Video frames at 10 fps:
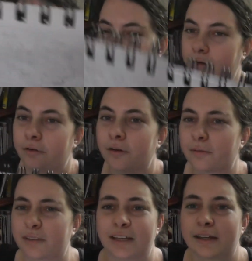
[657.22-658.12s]
going
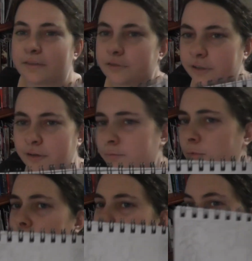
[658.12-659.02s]
off to get a drink of
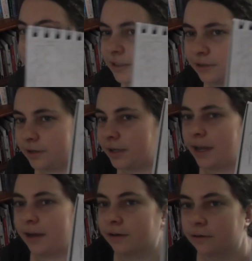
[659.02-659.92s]
water here and
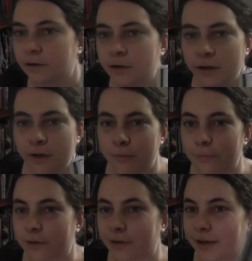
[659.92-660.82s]
there.
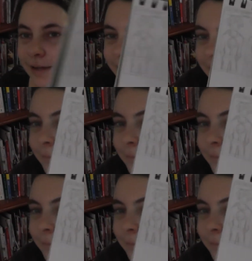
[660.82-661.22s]
But like, that's